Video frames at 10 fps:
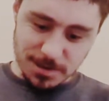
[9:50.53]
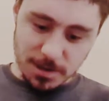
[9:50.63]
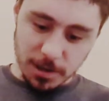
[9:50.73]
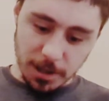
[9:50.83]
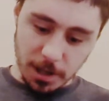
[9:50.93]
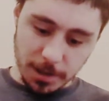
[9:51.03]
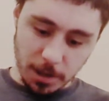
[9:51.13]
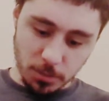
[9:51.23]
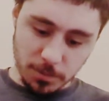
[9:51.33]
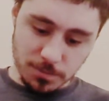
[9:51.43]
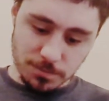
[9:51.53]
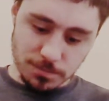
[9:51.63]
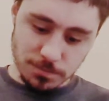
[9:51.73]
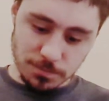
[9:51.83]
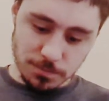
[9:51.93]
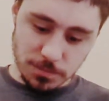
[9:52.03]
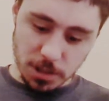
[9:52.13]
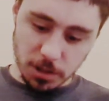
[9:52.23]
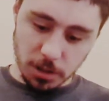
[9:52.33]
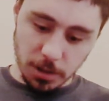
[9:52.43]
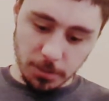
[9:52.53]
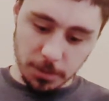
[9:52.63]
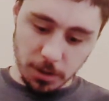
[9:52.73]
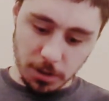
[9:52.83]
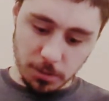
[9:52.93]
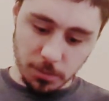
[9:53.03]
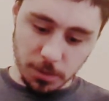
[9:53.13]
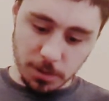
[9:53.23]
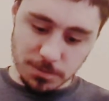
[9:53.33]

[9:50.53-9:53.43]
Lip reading: Okay, got that open. Okay, good. Now we check what.